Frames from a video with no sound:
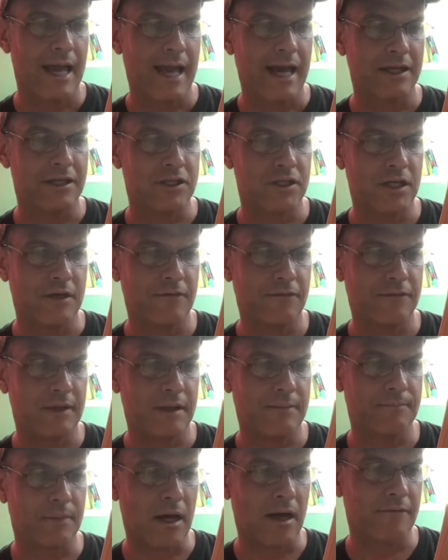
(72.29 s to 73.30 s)
and she
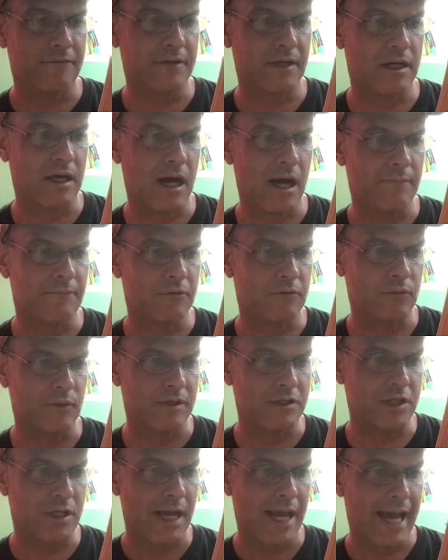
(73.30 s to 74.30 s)
flipped off the comm
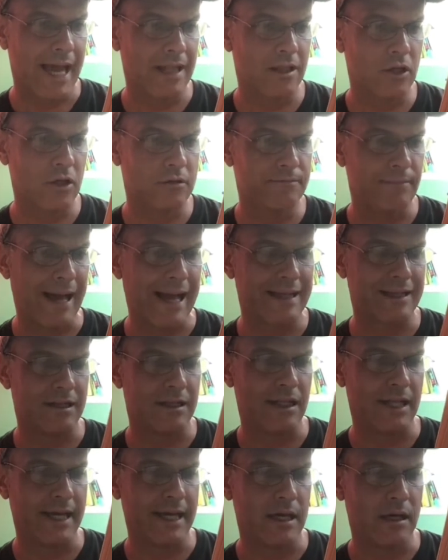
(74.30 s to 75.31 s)
switch and looked back at
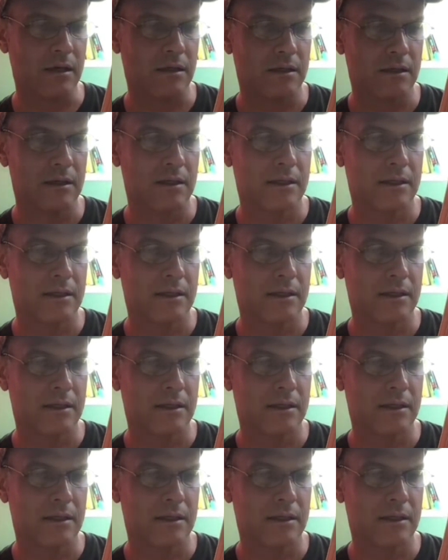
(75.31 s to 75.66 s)
Leia.